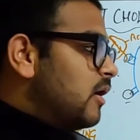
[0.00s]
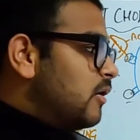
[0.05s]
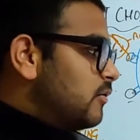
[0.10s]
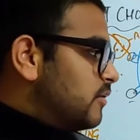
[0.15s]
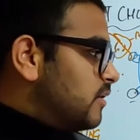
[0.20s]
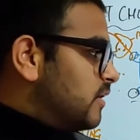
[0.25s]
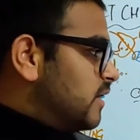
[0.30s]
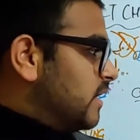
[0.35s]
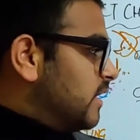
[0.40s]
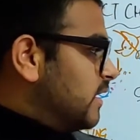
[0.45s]

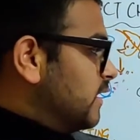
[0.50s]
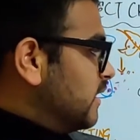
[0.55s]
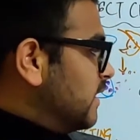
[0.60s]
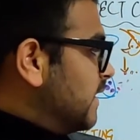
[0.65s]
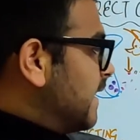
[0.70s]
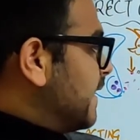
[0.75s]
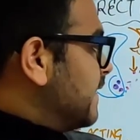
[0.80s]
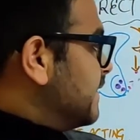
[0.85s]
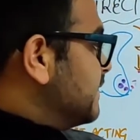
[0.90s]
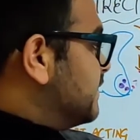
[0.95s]

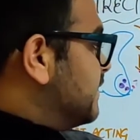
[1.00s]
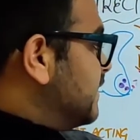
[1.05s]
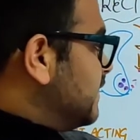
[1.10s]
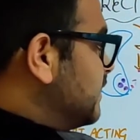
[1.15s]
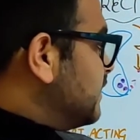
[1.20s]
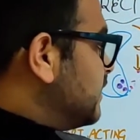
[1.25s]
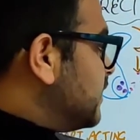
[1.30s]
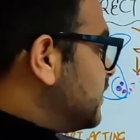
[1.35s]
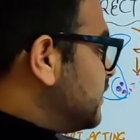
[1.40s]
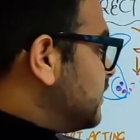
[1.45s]
Okay, and
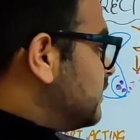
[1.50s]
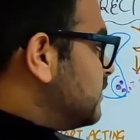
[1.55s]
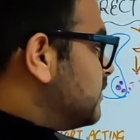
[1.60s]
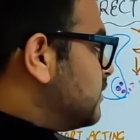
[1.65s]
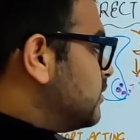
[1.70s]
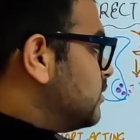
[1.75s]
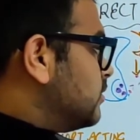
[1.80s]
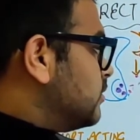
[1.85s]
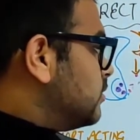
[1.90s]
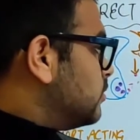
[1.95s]
then
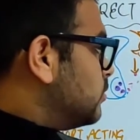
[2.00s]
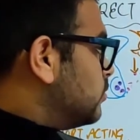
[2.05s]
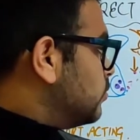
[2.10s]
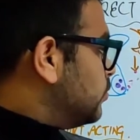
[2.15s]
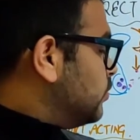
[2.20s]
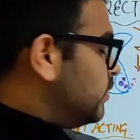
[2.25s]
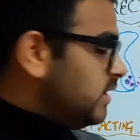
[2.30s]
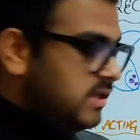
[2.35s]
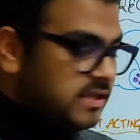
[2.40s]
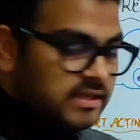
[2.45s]

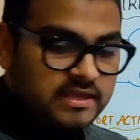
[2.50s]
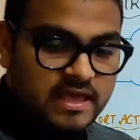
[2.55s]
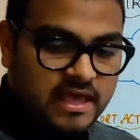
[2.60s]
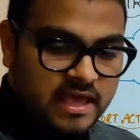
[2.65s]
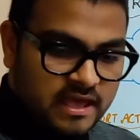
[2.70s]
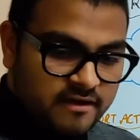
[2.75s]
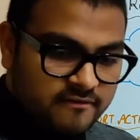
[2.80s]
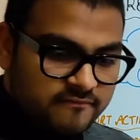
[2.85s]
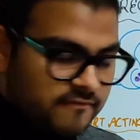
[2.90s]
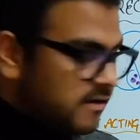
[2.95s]
we
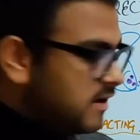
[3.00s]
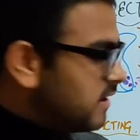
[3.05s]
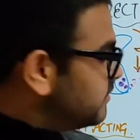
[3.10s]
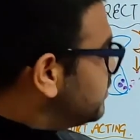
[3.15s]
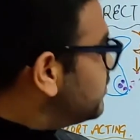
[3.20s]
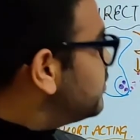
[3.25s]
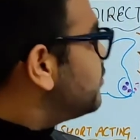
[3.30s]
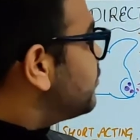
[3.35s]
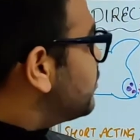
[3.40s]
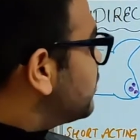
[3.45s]
have
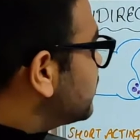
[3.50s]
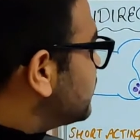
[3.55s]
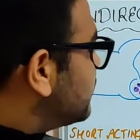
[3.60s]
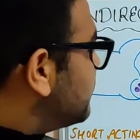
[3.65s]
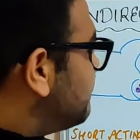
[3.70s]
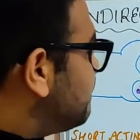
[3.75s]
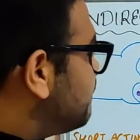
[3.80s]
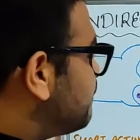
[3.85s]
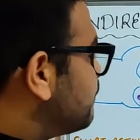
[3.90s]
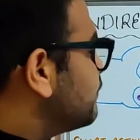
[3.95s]
other
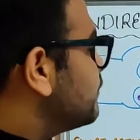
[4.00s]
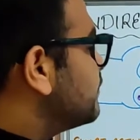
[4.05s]
drug